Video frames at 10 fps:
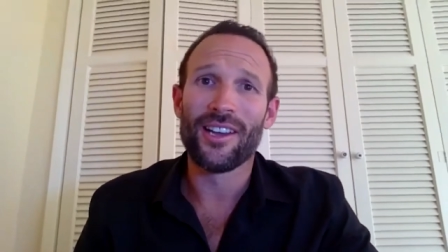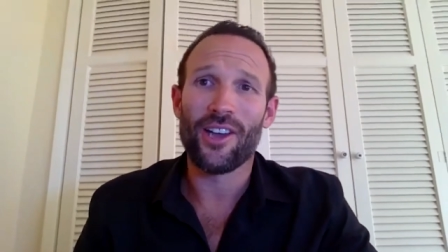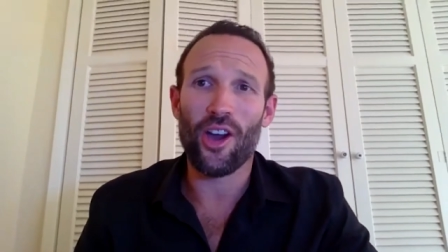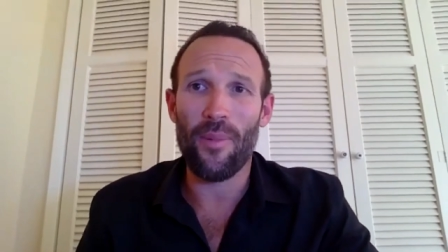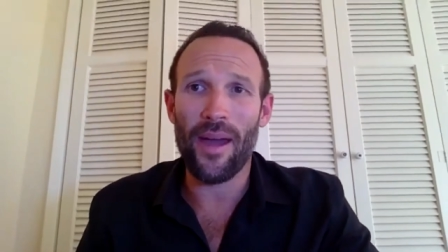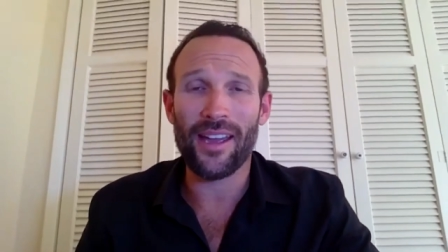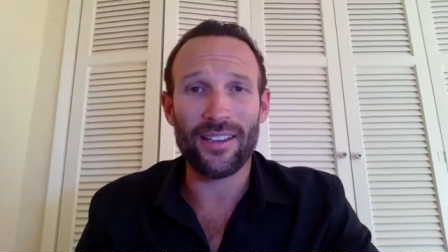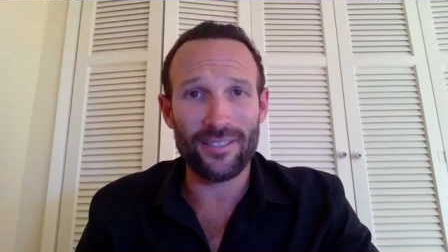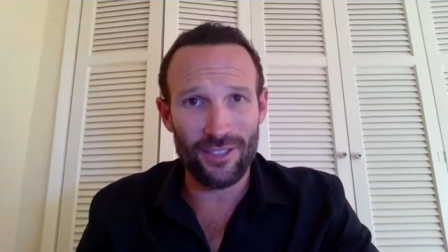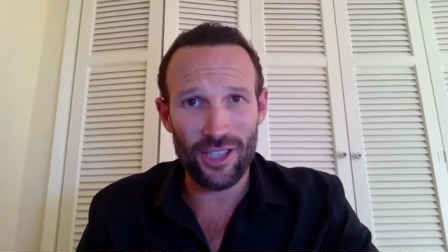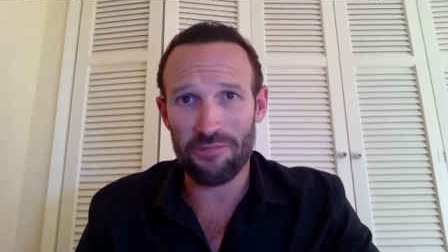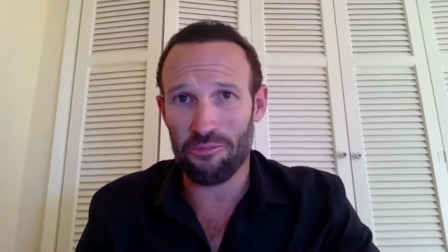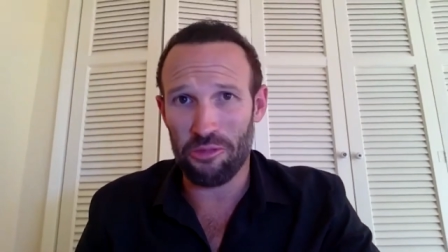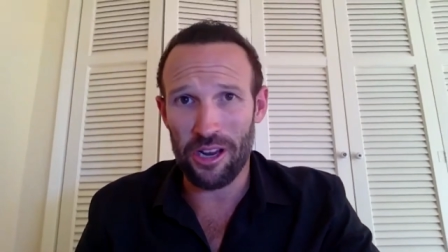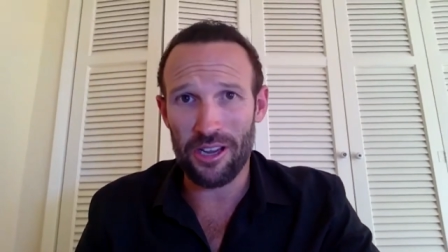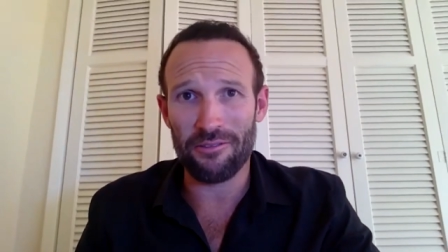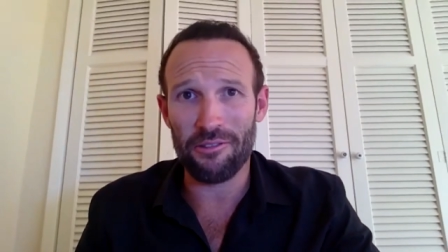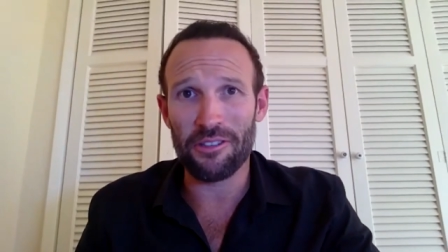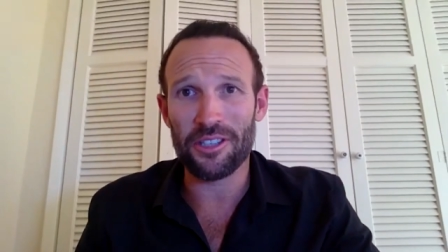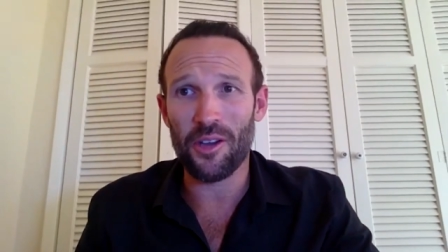go back and just drink
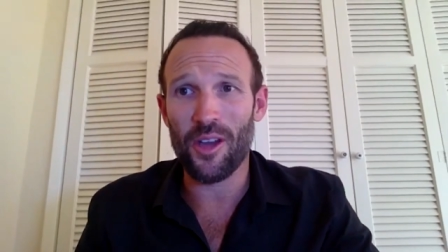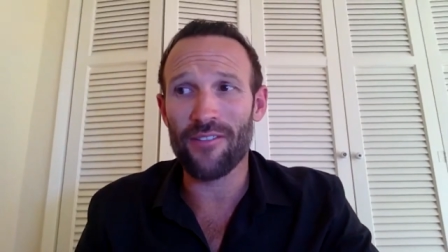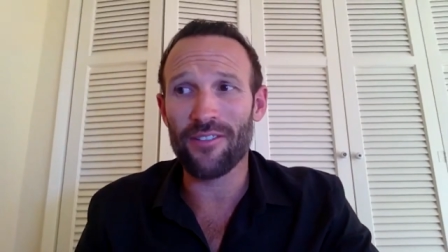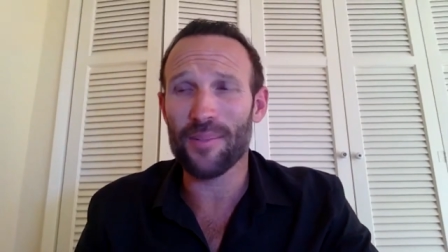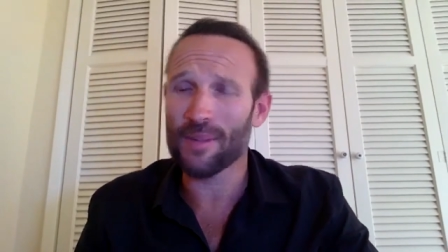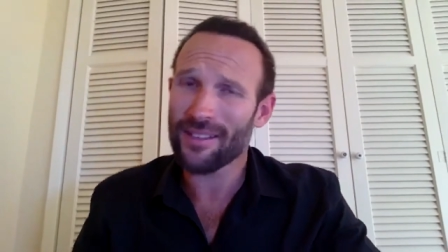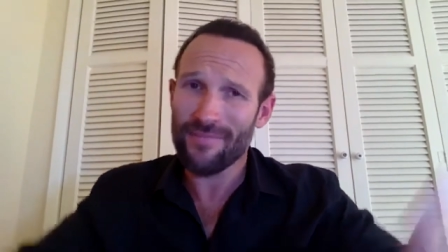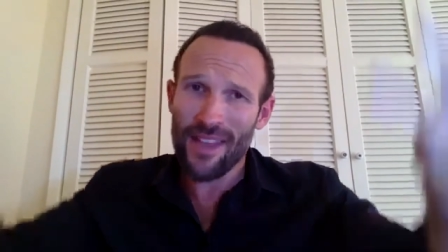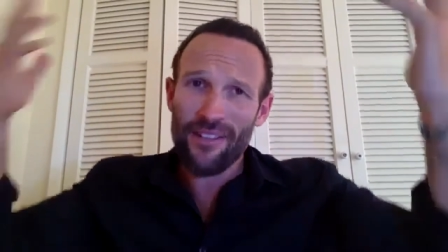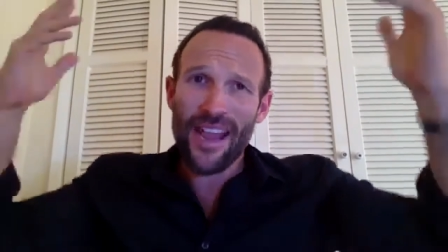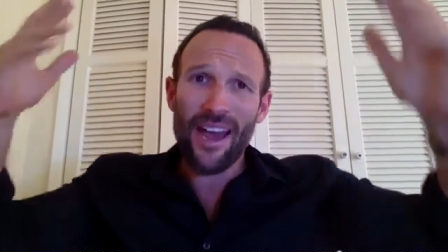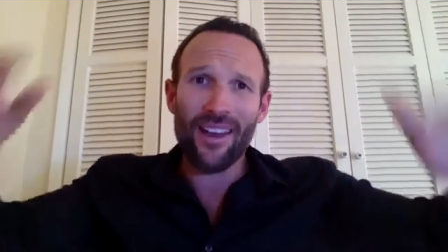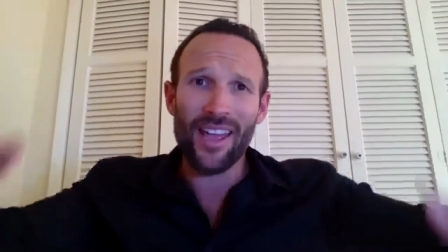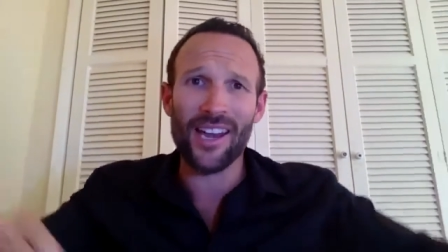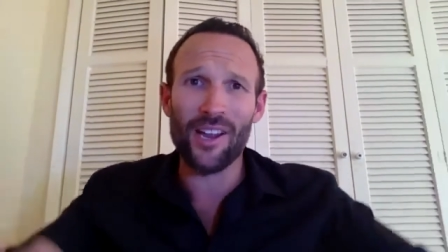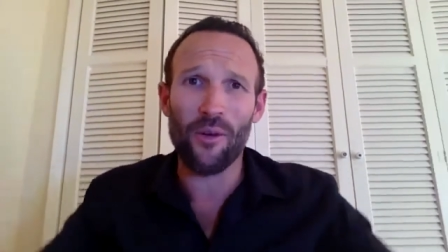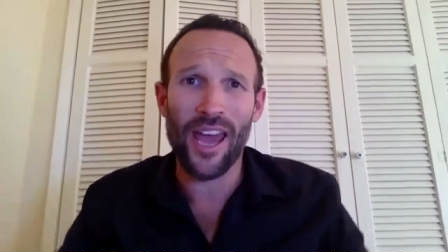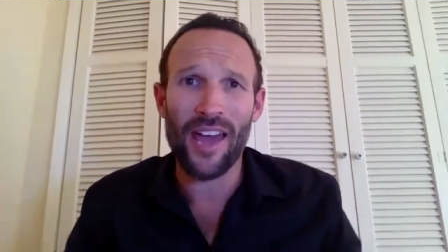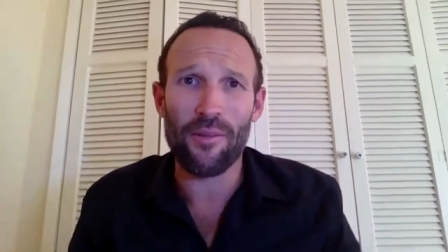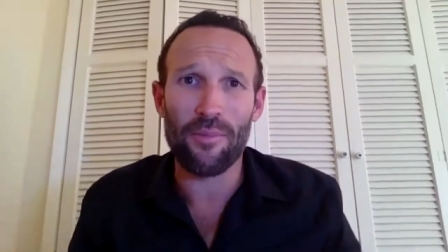not so heavily, but every now and again you want
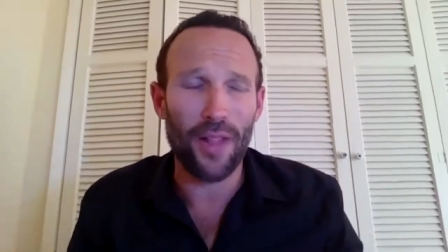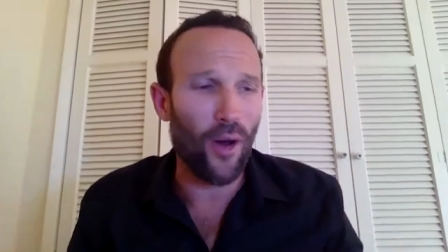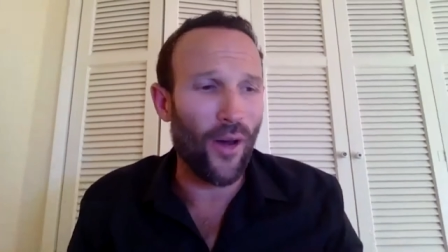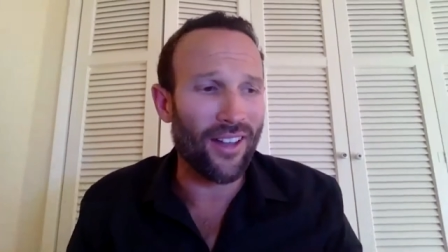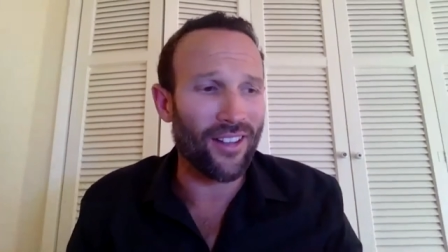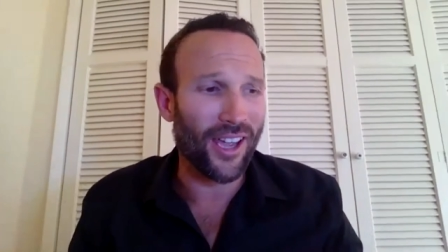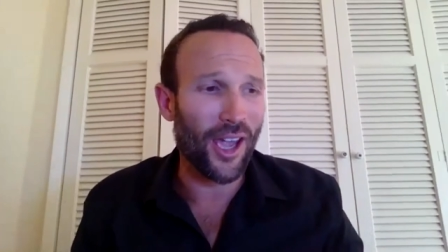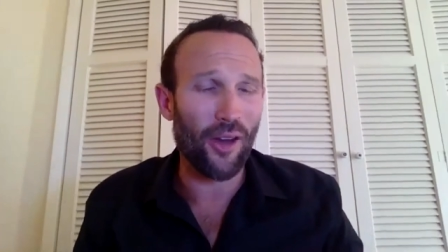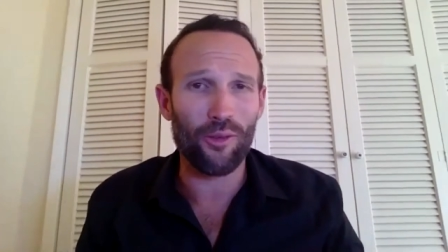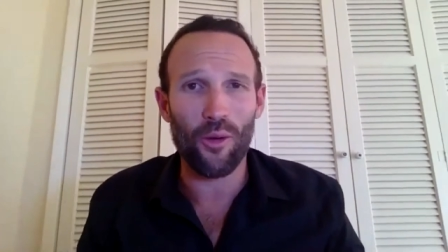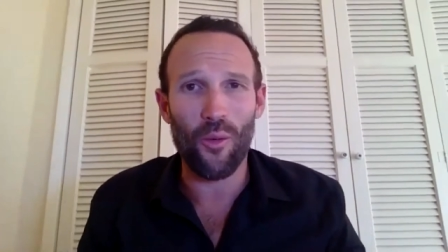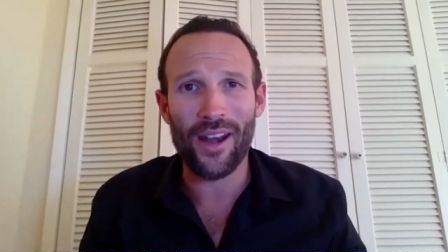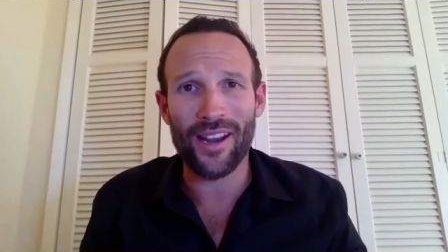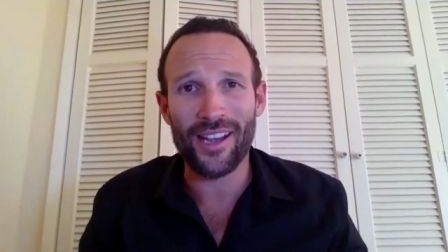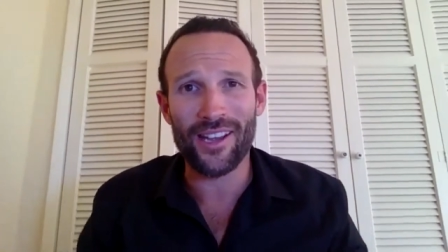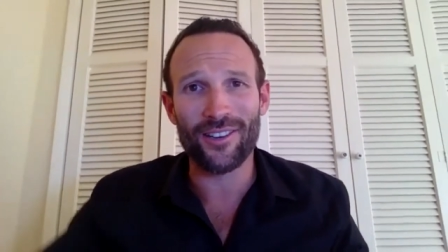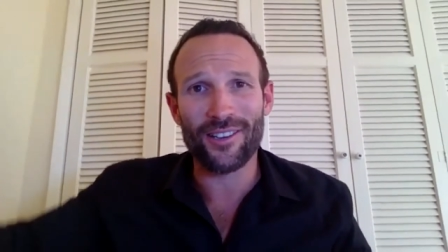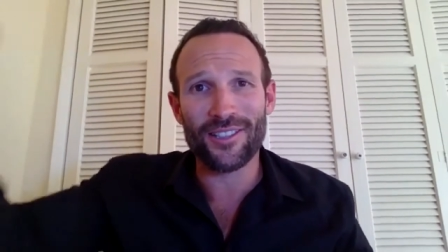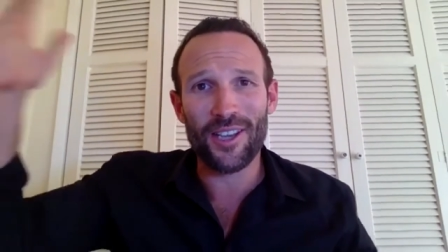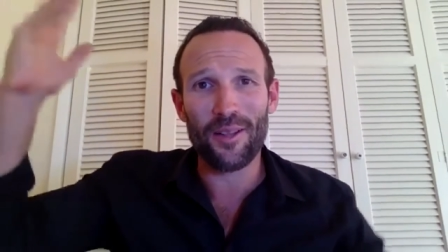to have a blowout, like you go to a wedding or
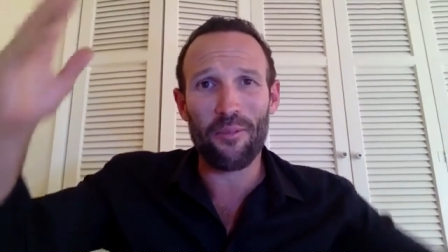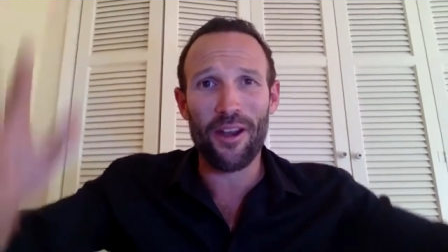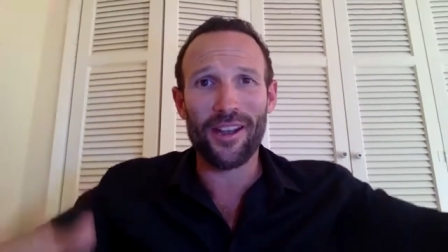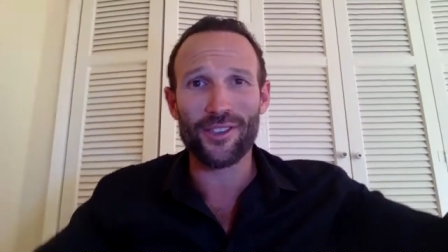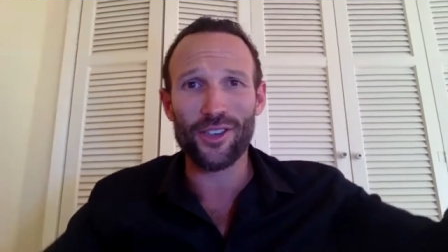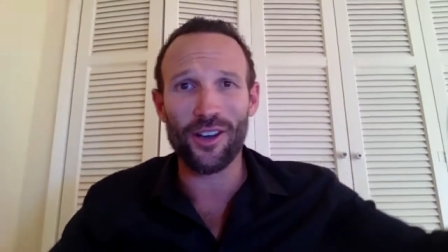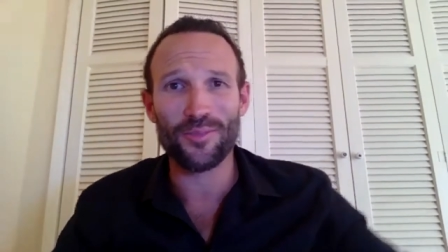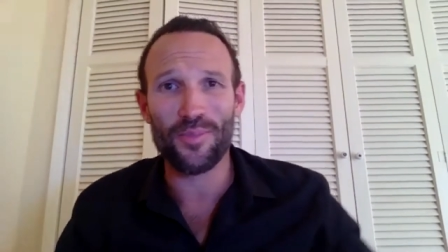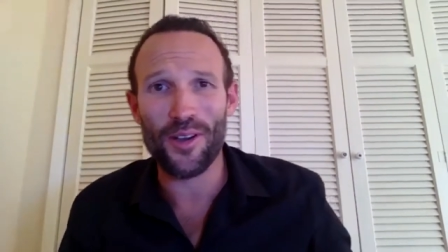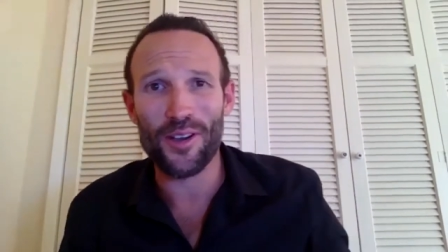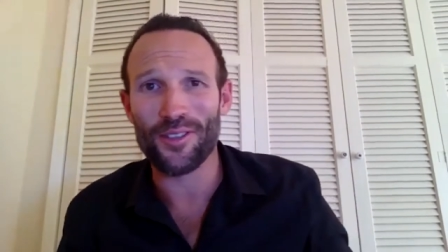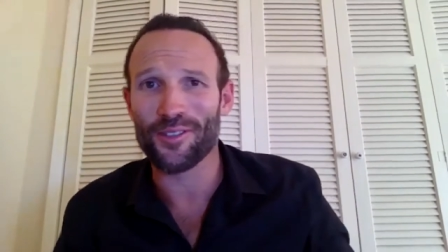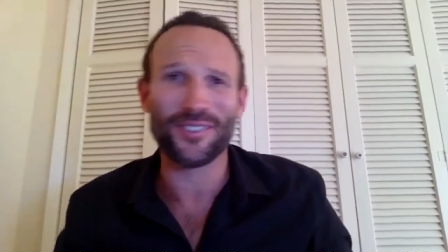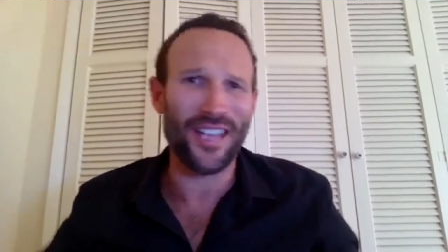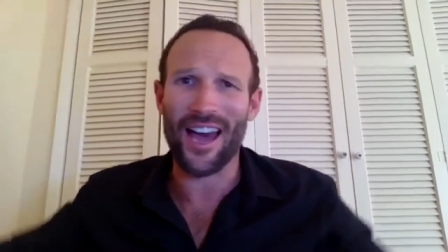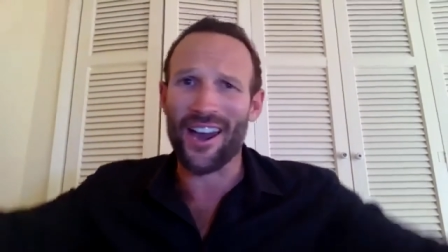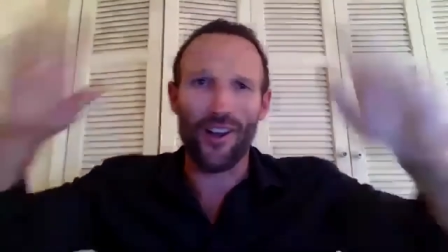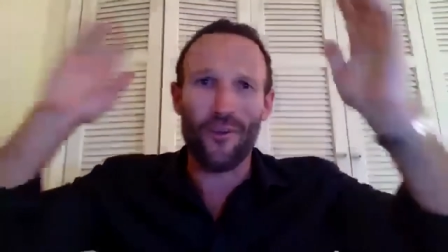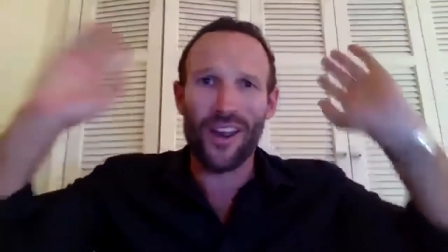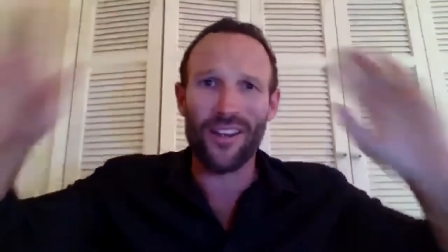you're celebrating a child's birth or I don't
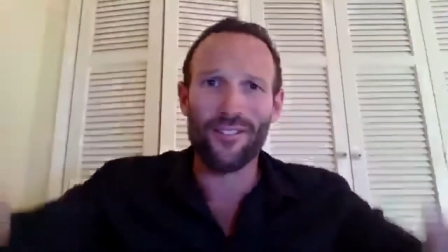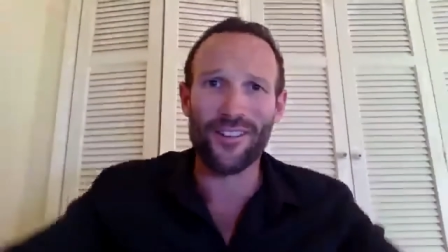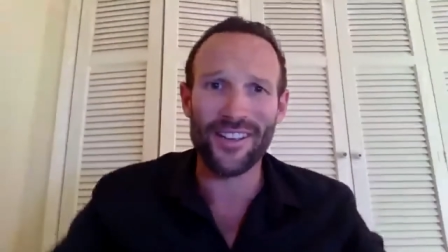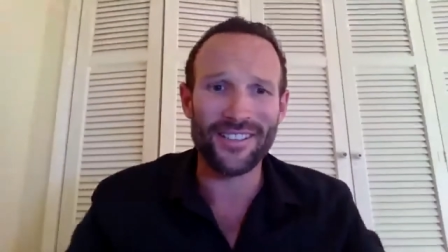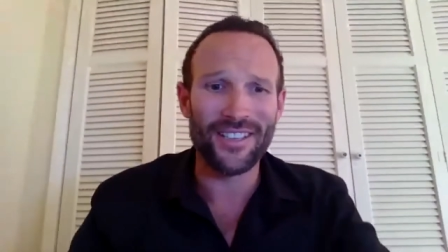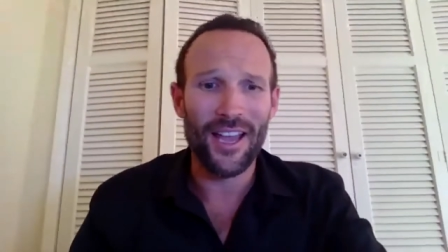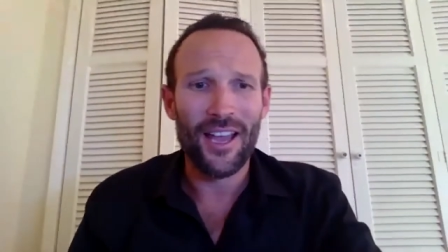know, whatever it is.